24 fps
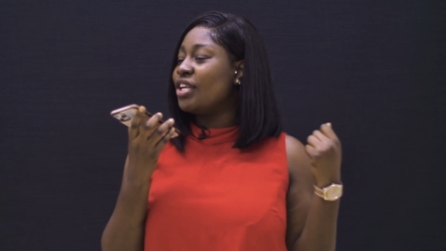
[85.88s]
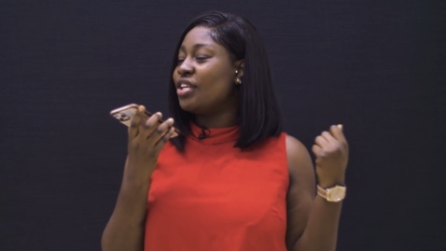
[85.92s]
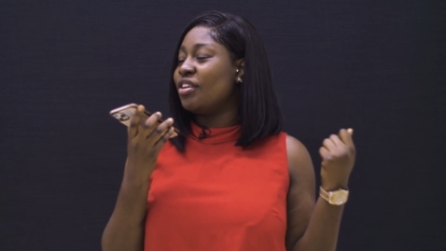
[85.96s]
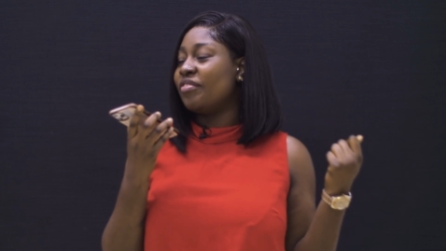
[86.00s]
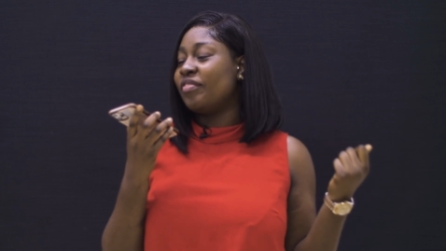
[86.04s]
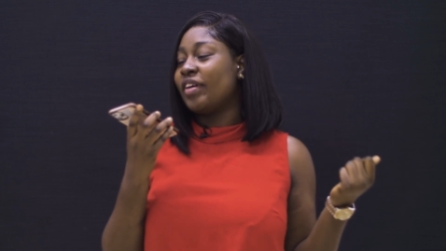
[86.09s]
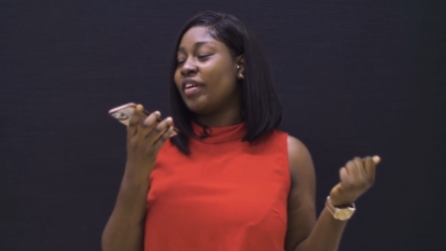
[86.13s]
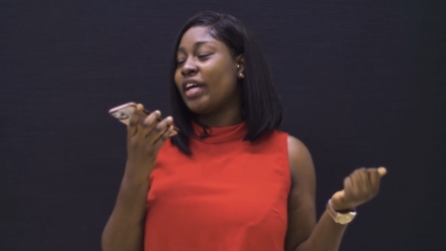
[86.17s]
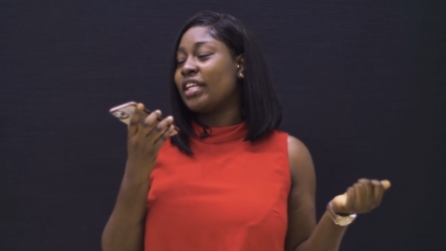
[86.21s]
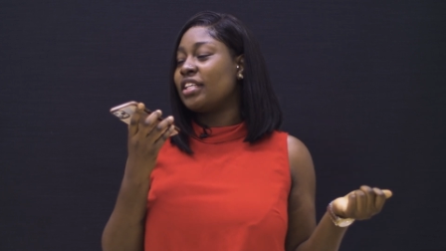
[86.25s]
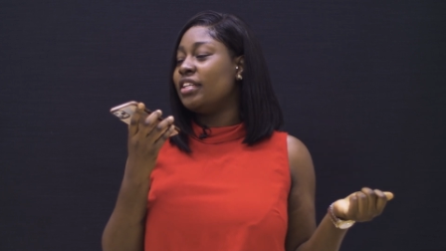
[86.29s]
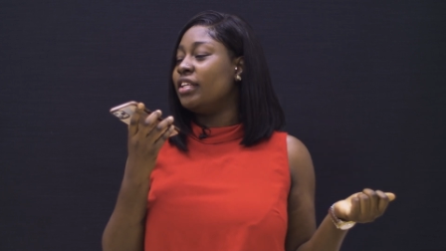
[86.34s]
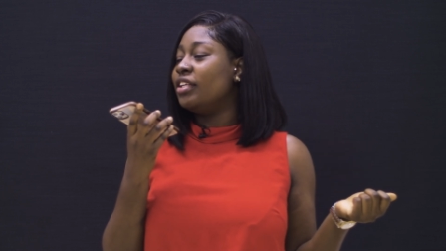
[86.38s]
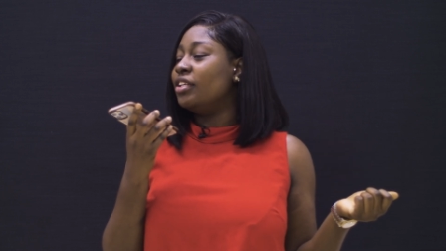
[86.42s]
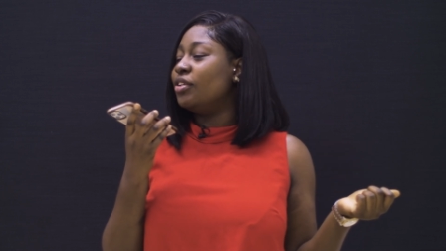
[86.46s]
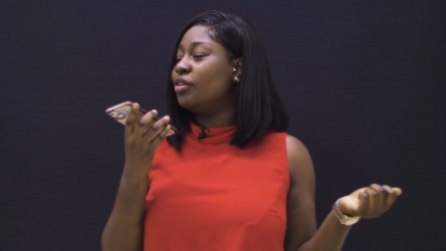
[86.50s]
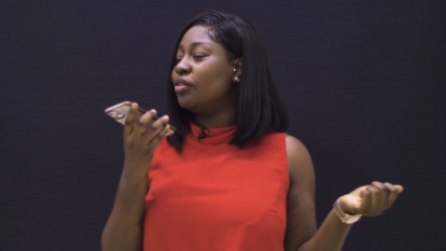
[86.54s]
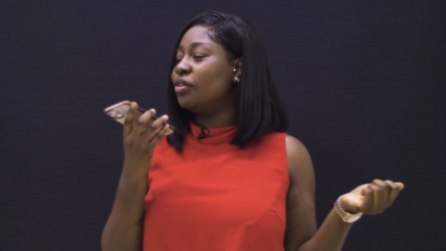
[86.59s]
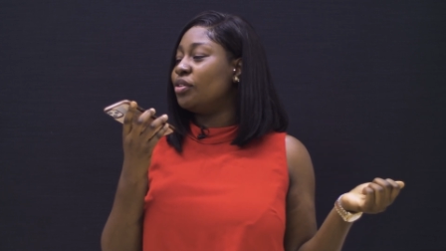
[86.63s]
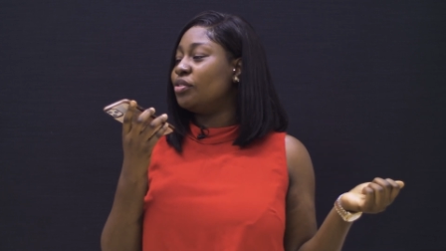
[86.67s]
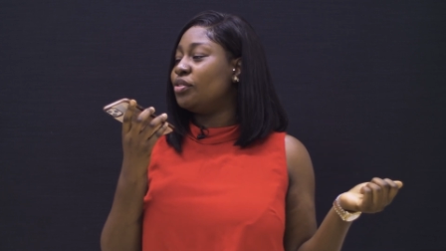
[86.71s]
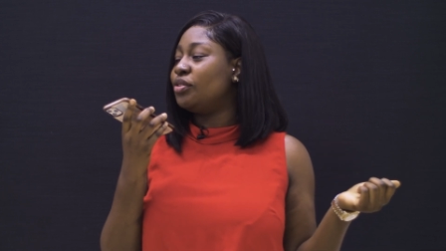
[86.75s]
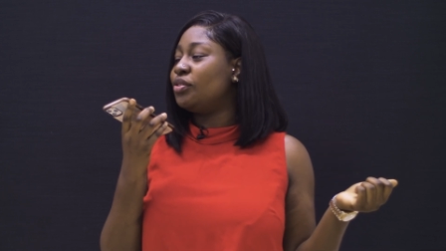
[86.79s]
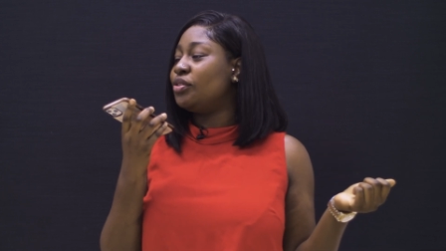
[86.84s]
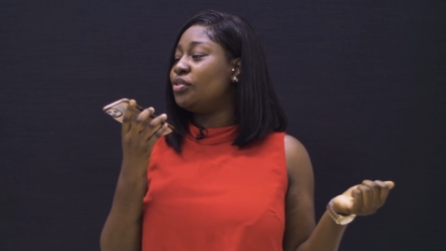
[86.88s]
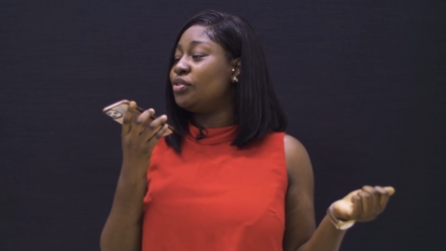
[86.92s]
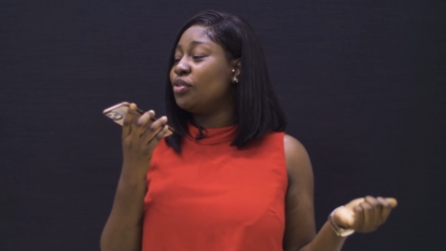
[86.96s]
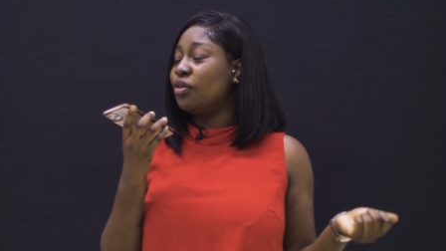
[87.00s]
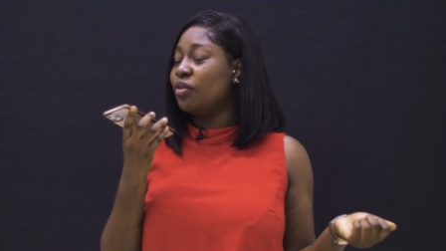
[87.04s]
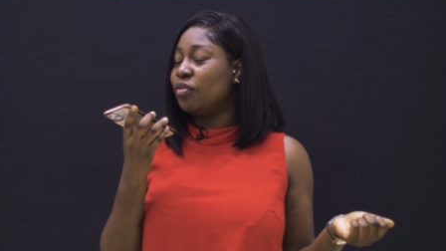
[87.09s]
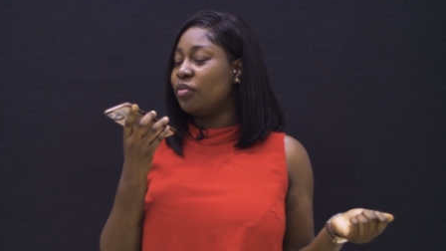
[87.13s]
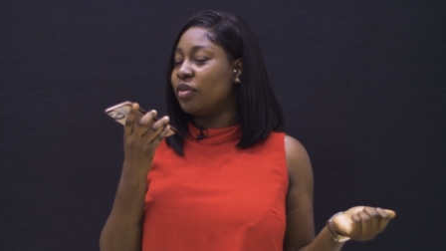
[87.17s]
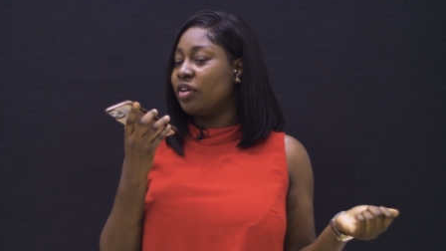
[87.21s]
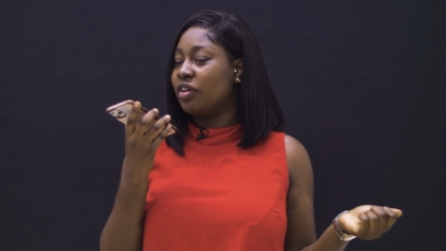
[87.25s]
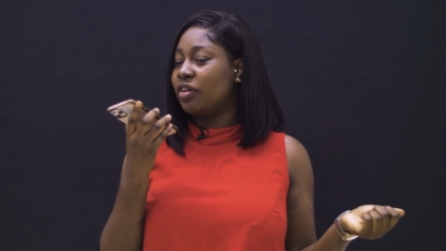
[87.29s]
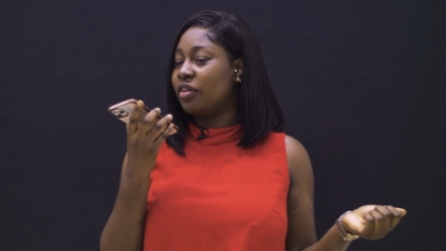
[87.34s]
you've actually done so
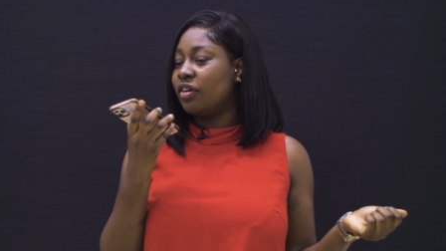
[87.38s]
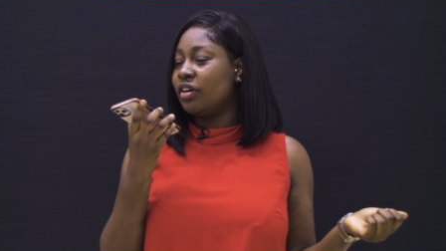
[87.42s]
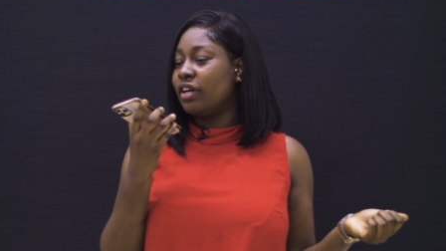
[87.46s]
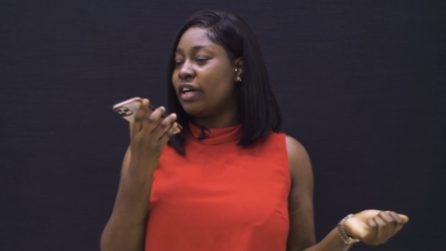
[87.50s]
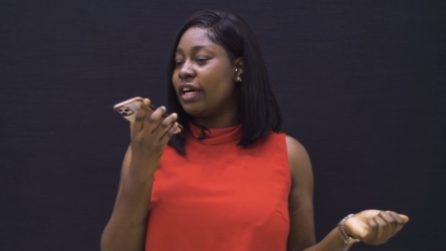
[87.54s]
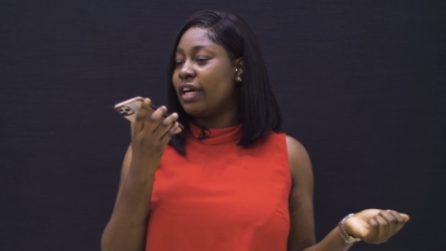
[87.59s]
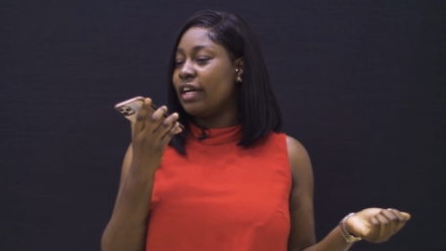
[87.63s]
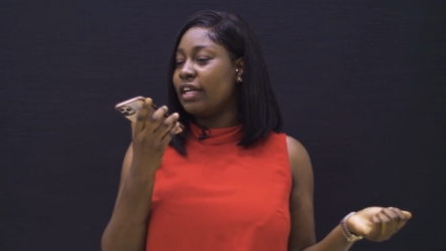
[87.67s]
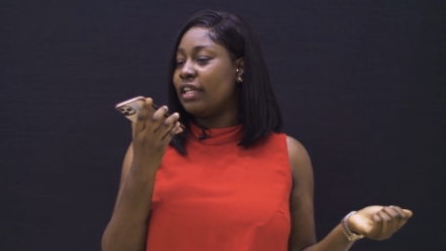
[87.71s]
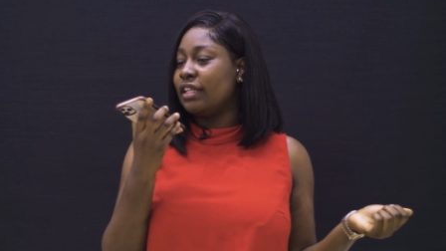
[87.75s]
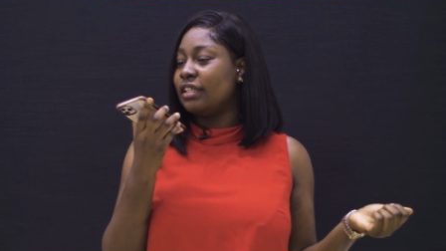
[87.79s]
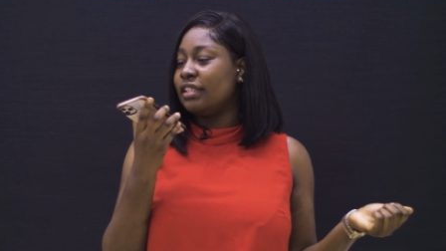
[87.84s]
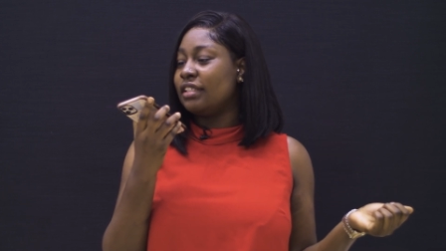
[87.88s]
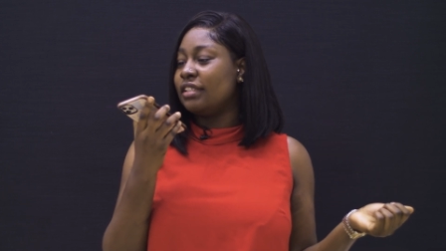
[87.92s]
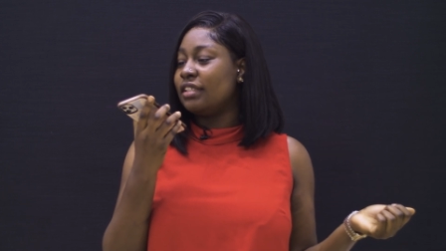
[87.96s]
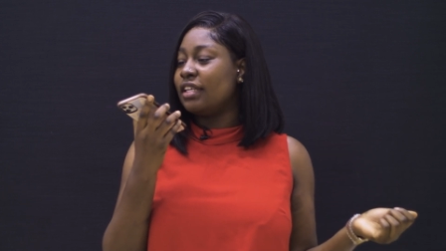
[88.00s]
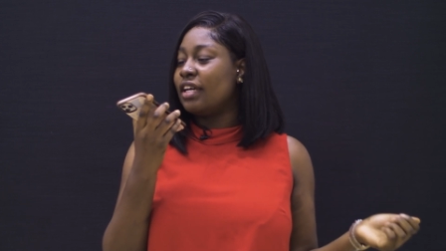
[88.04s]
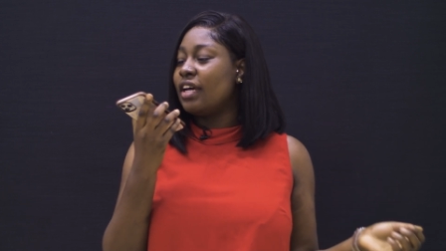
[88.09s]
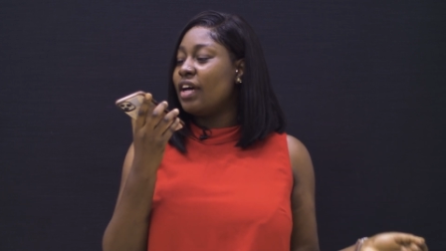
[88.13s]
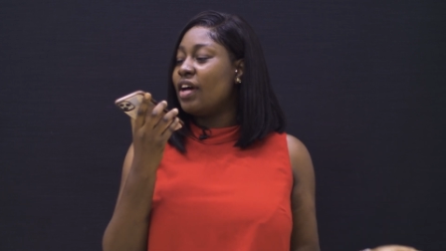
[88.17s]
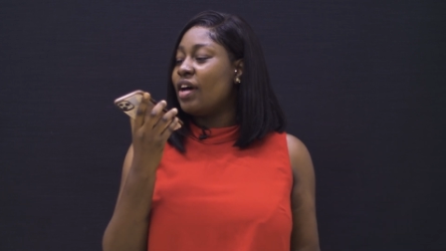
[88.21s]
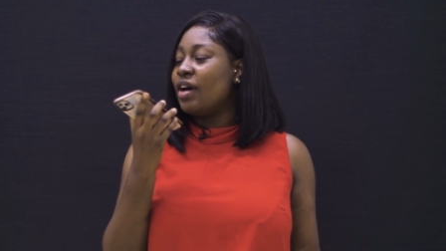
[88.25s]
well and